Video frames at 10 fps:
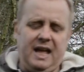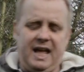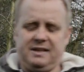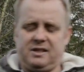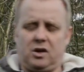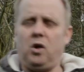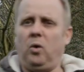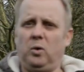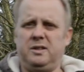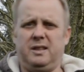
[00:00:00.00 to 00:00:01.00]
is the
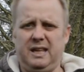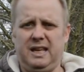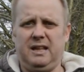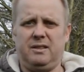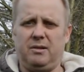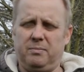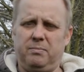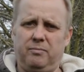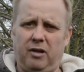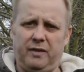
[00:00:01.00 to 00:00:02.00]
core to the
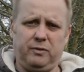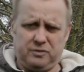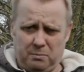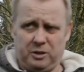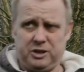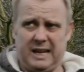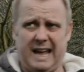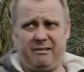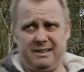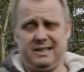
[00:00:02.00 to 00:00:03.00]
rifle's
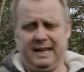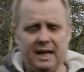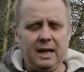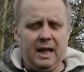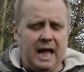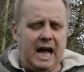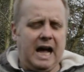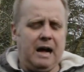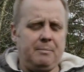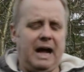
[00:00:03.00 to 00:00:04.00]
modularity,
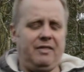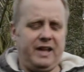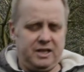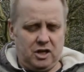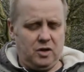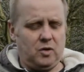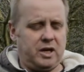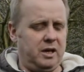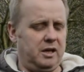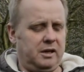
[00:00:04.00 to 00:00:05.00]
and then you
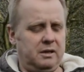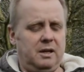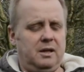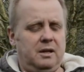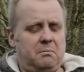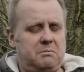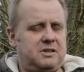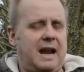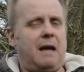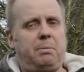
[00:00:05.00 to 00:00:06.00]
can
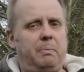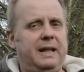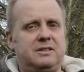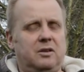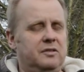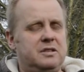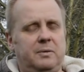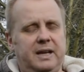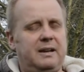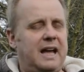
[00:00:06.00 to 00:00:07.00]
slap bits onto
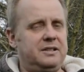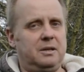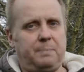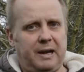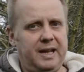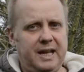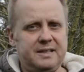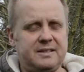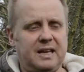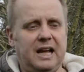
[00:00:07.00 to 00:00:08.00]
it as you
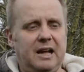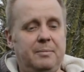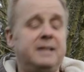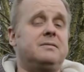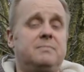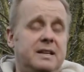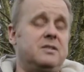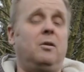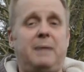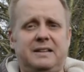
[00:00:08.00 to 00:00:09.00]
please. It's
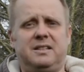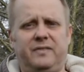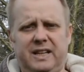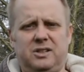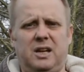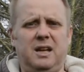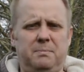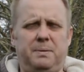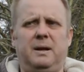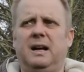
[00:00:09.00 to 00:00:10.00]
not massively cheap.
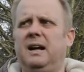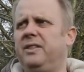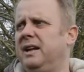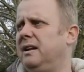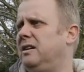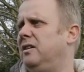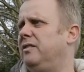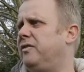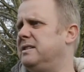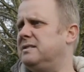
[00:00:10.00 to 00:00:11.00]
I think,
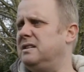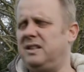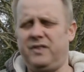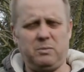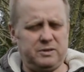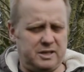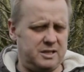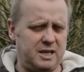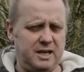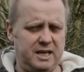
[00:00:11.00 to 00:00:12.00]
for instance, if you wanted to
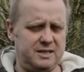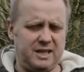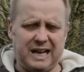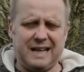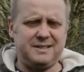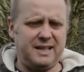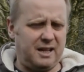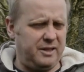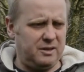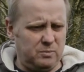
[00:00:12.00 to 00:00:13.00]
turn it into the classic,
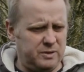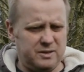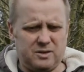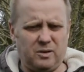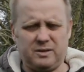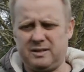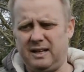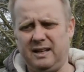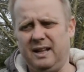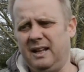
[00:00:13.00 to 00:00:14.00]
I think the wooden stocks are